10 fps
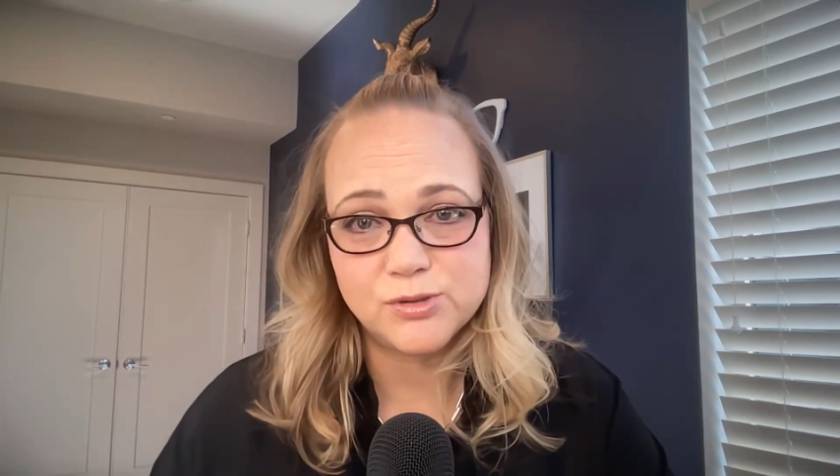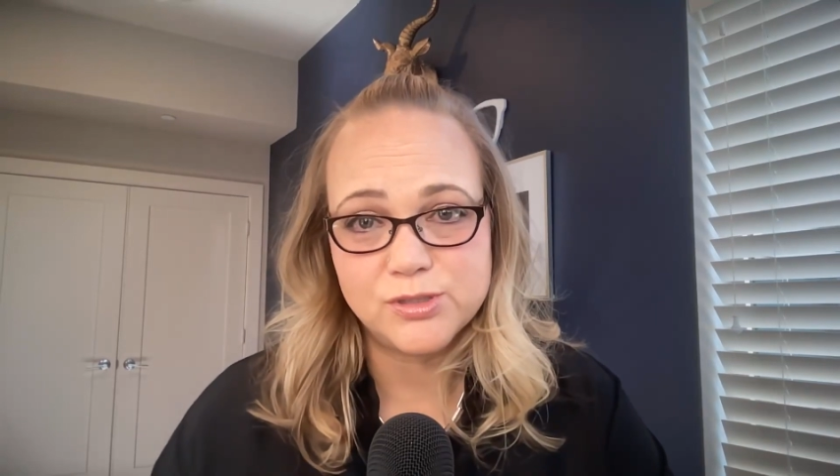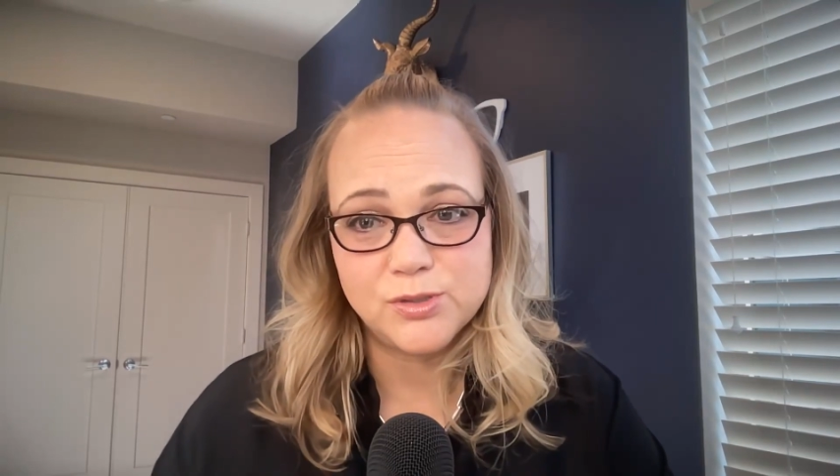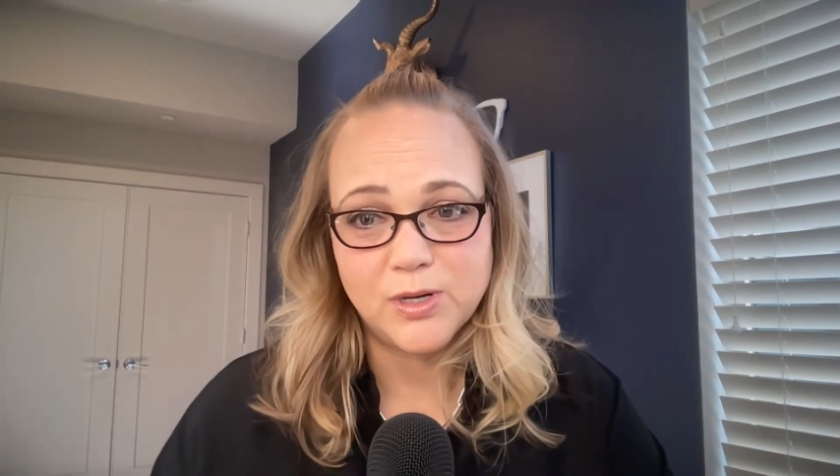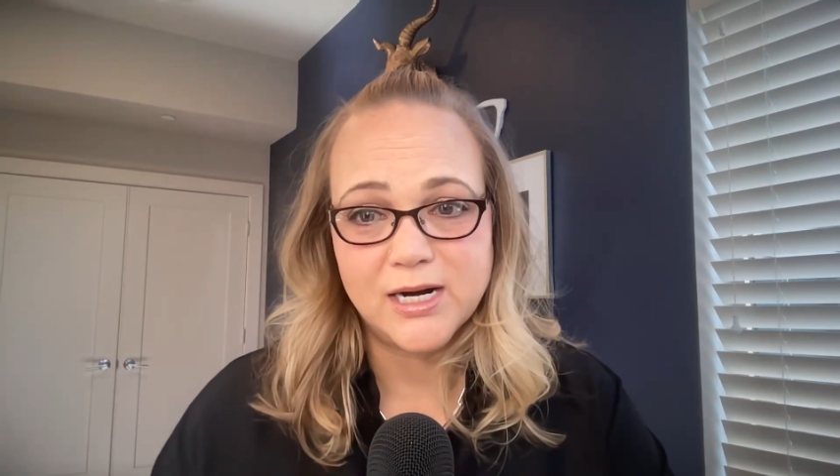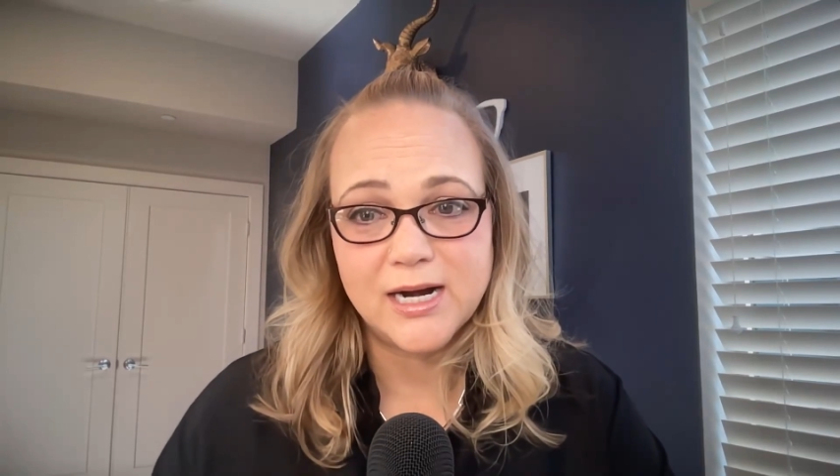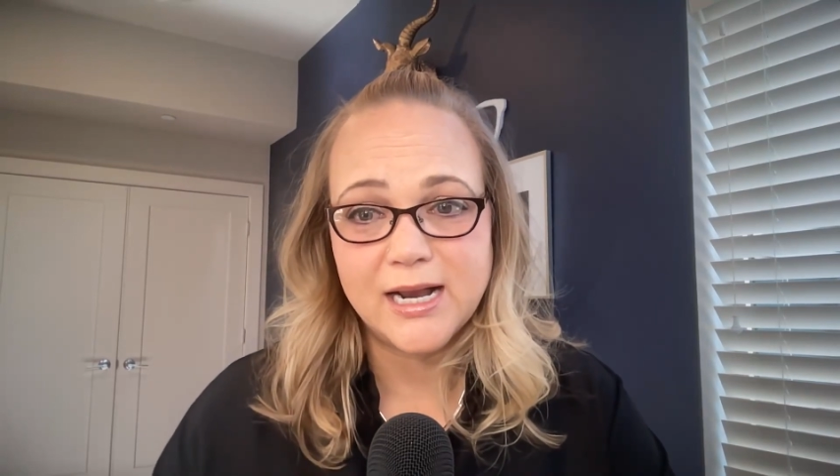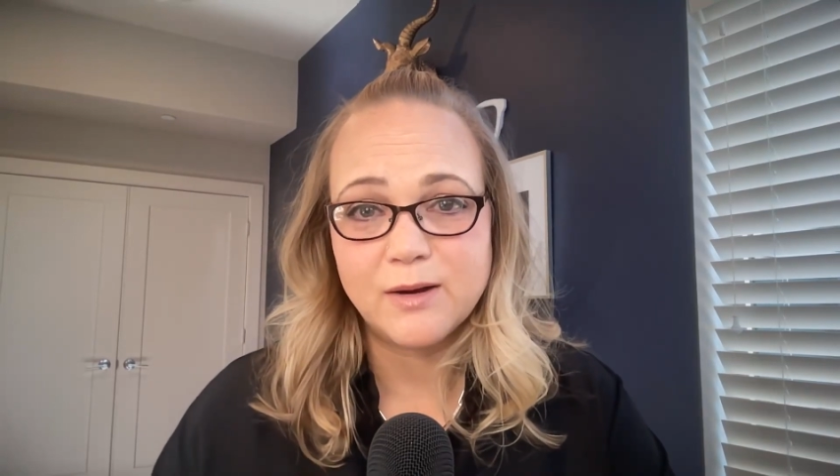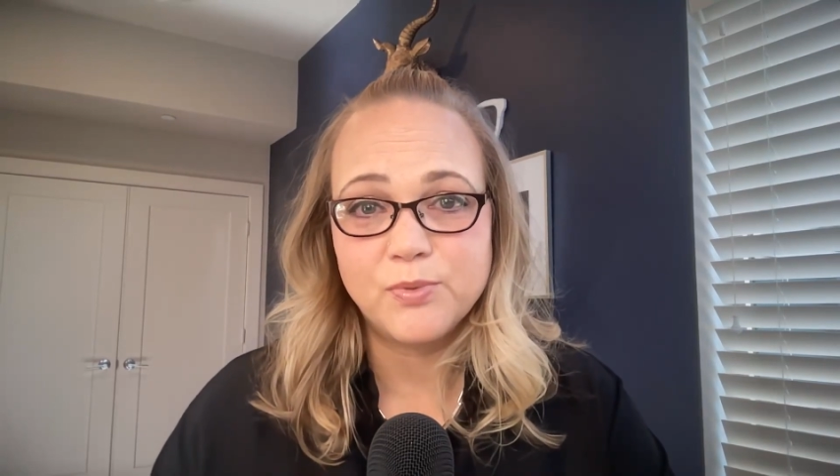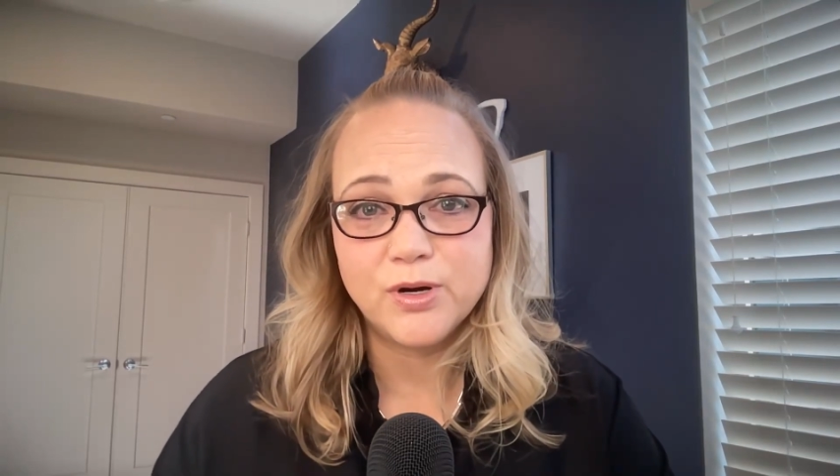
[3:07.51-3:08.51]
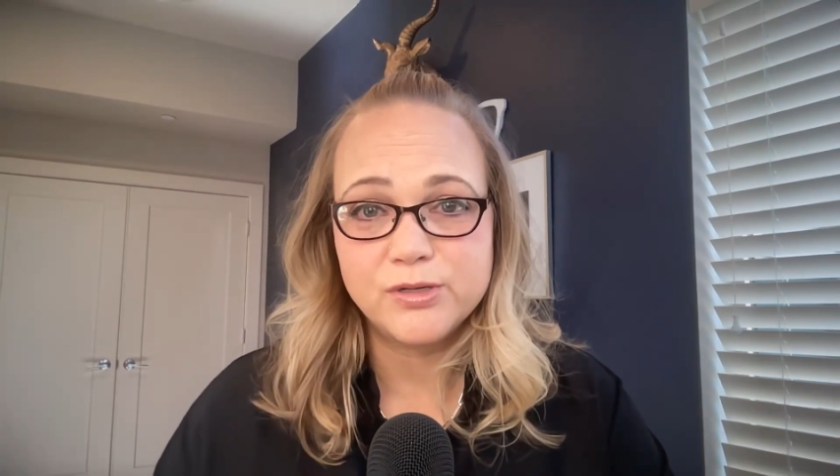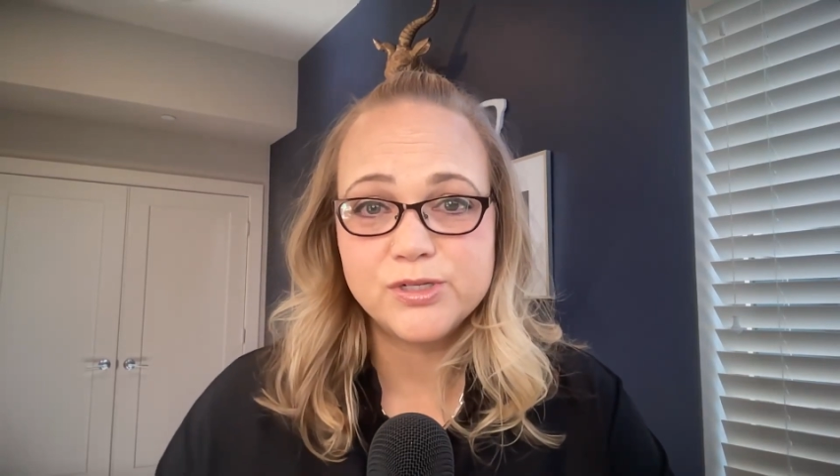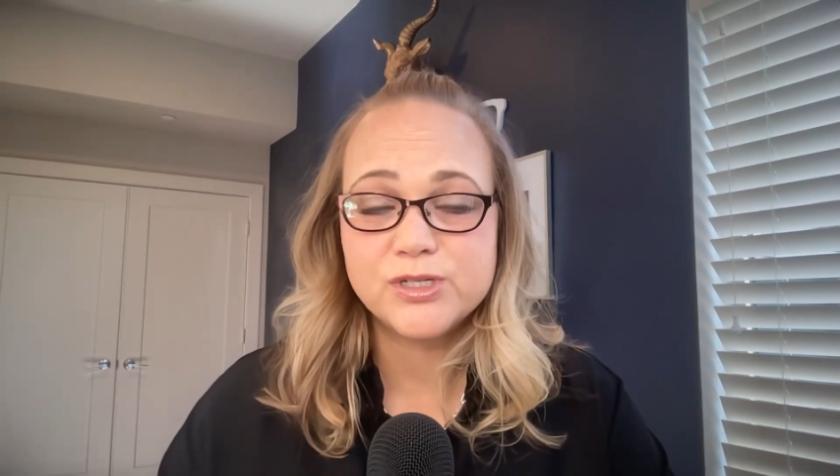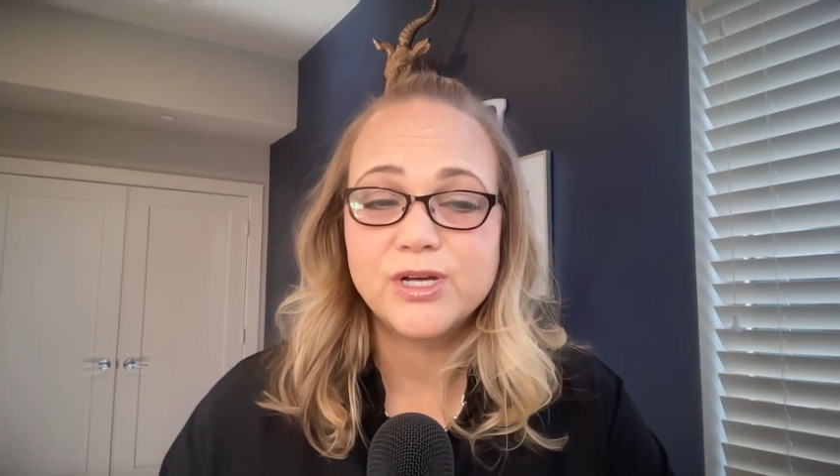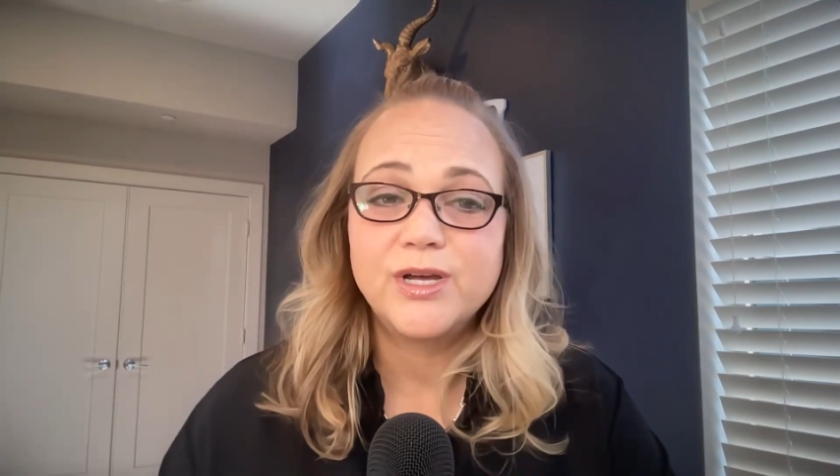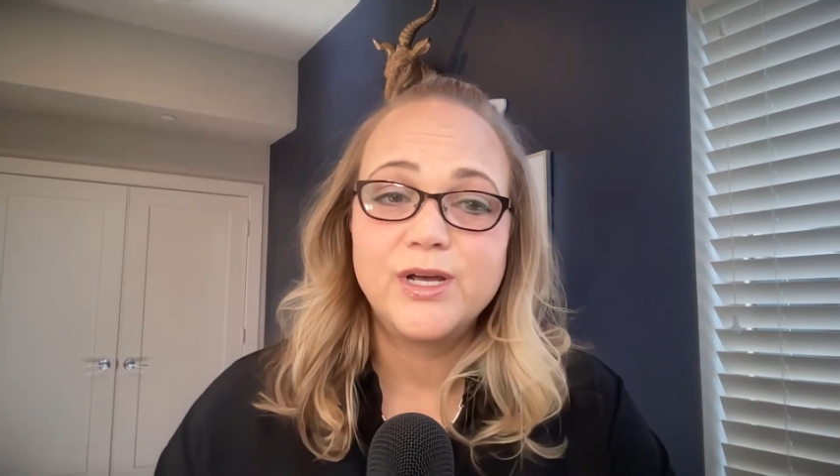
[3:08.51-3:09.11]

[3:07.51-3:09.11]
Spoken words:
resort and approached